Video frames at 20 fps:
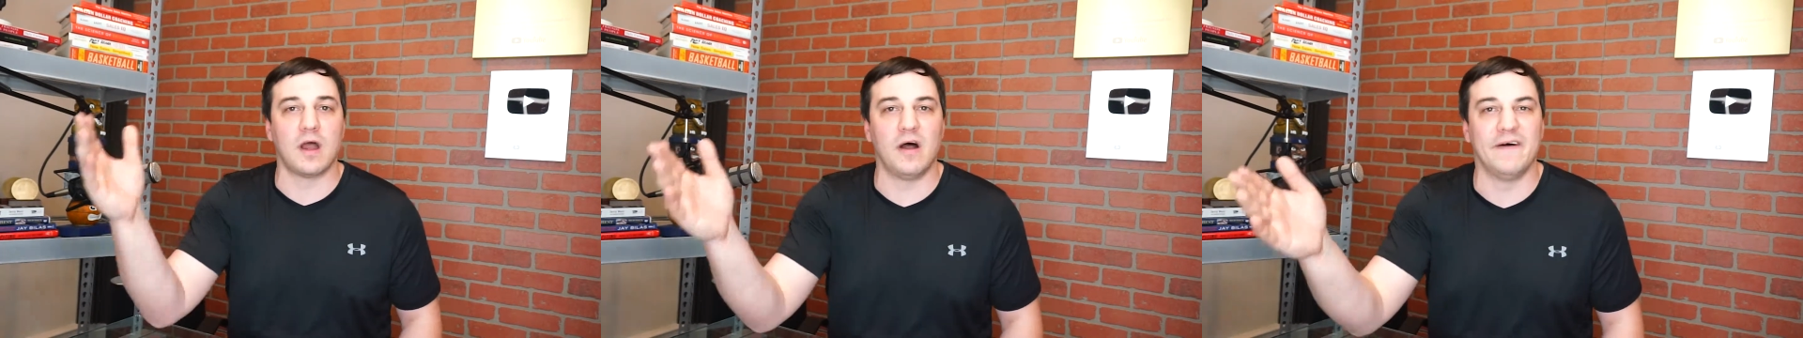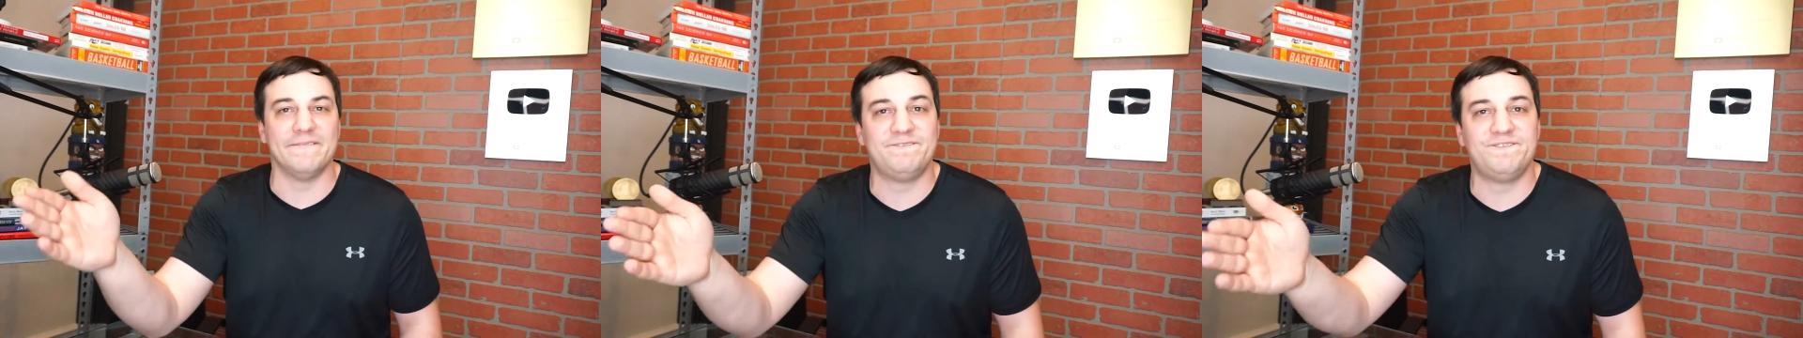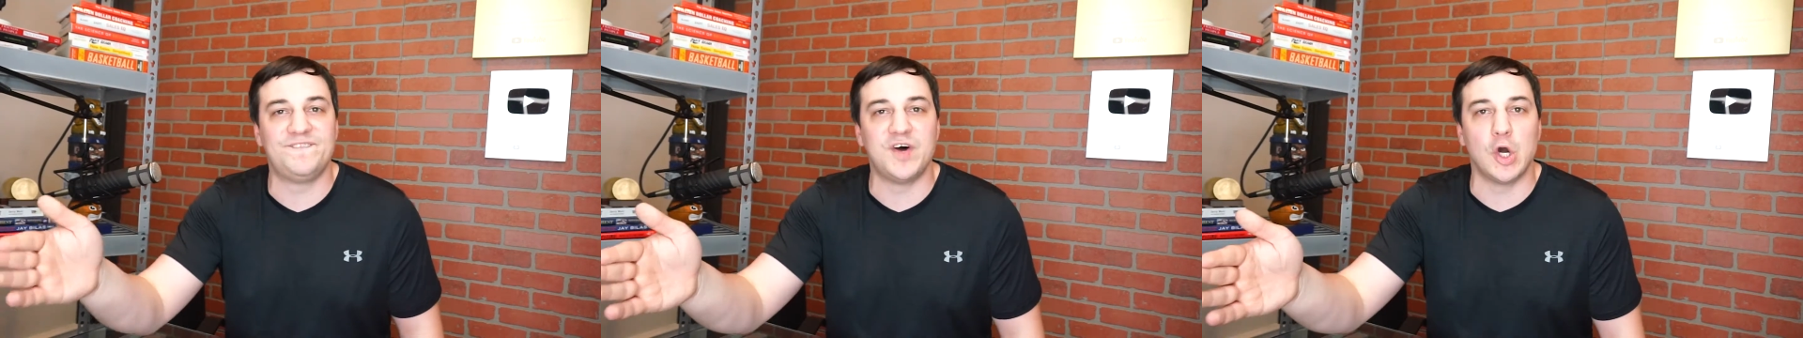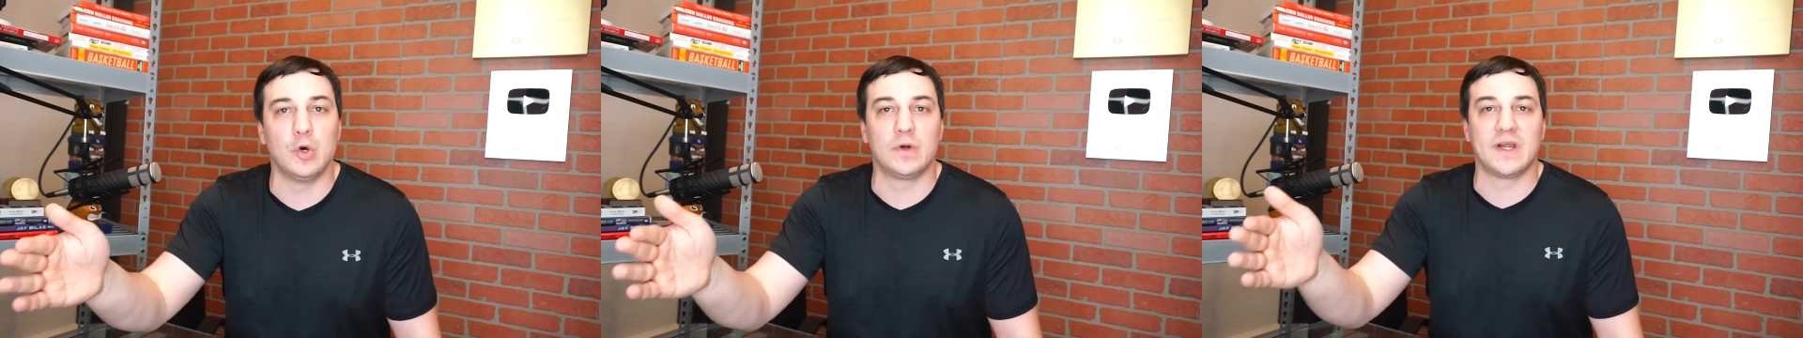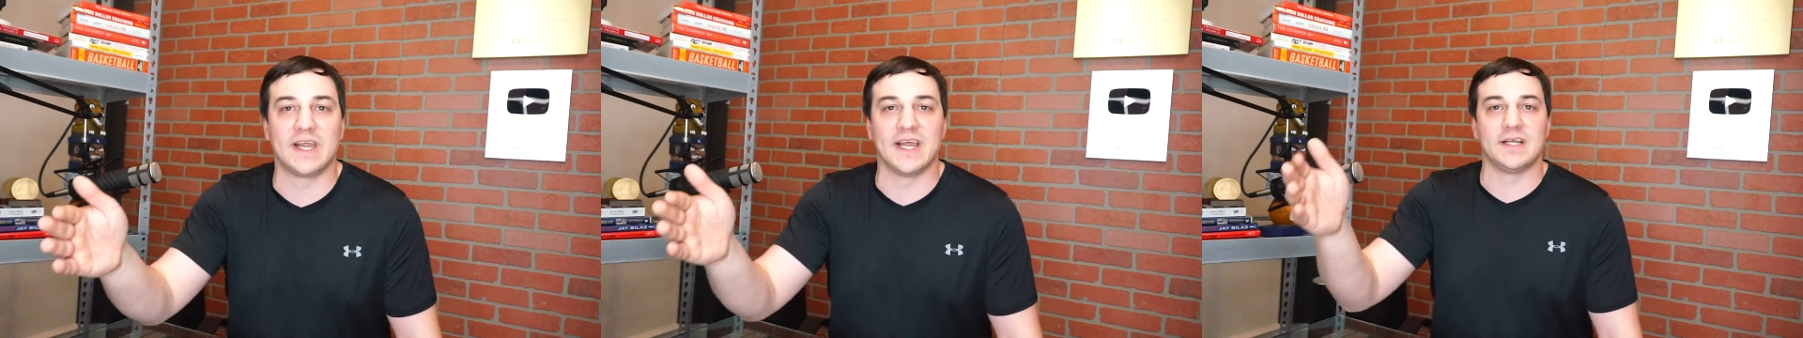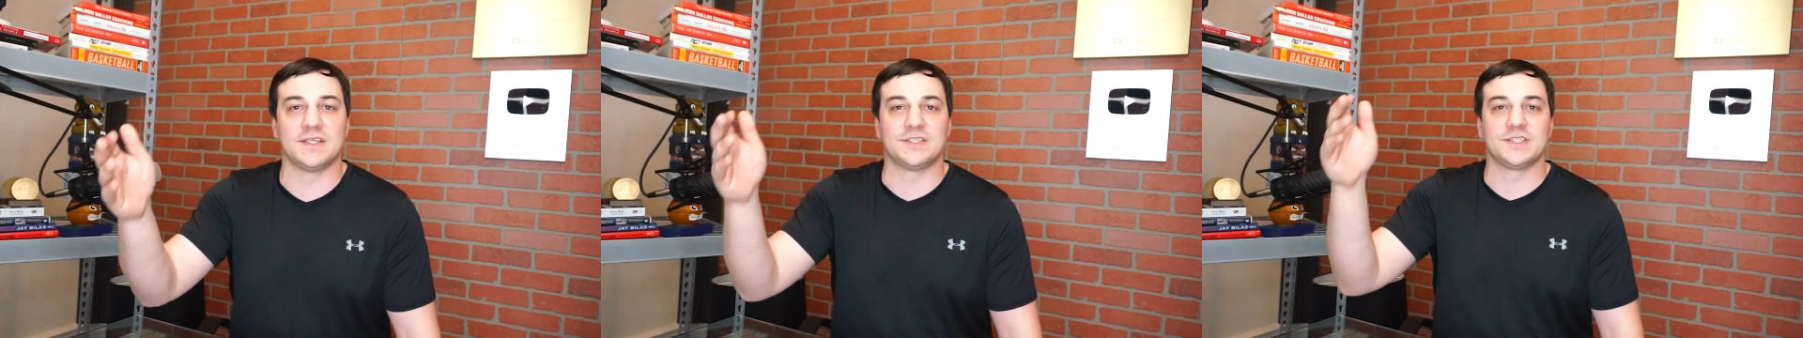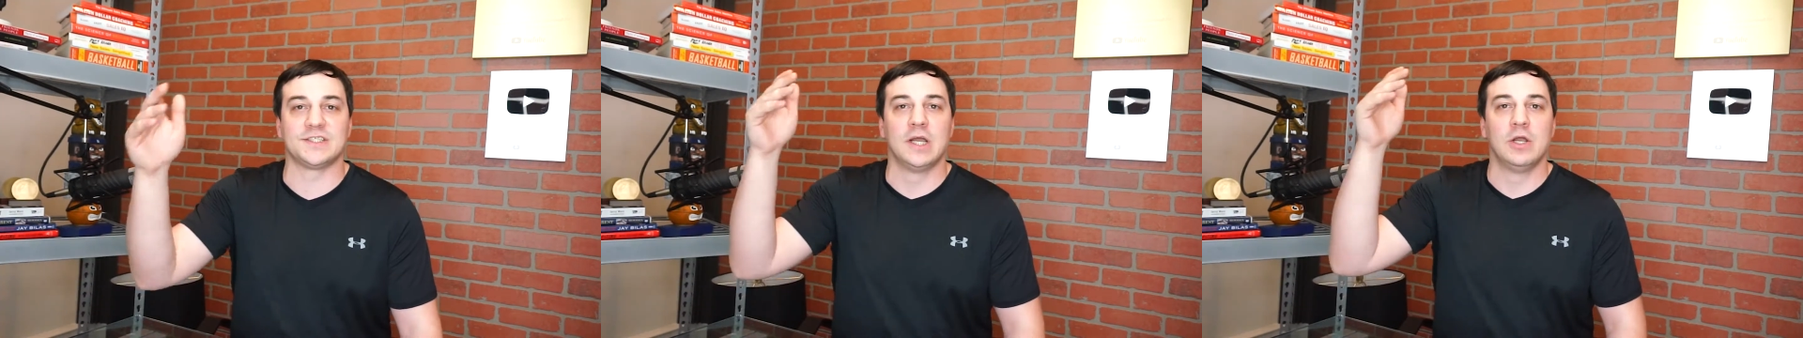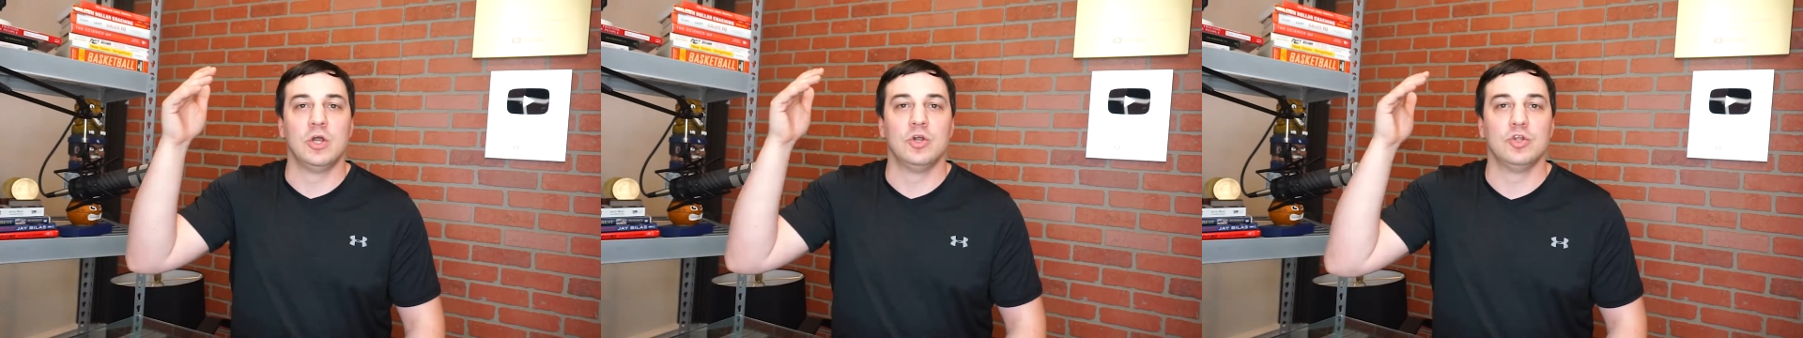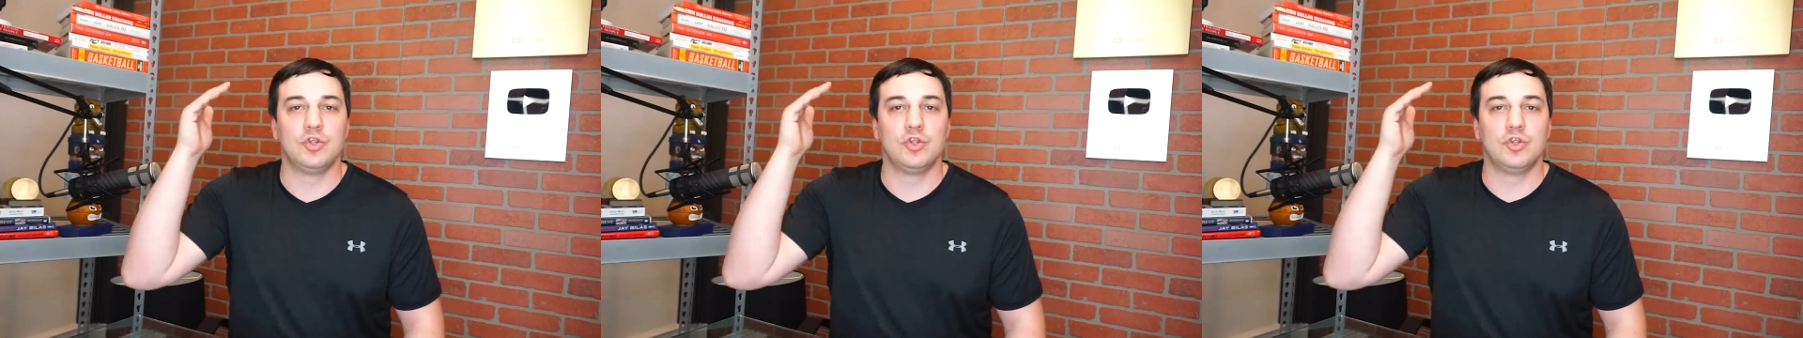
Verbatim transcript: of focus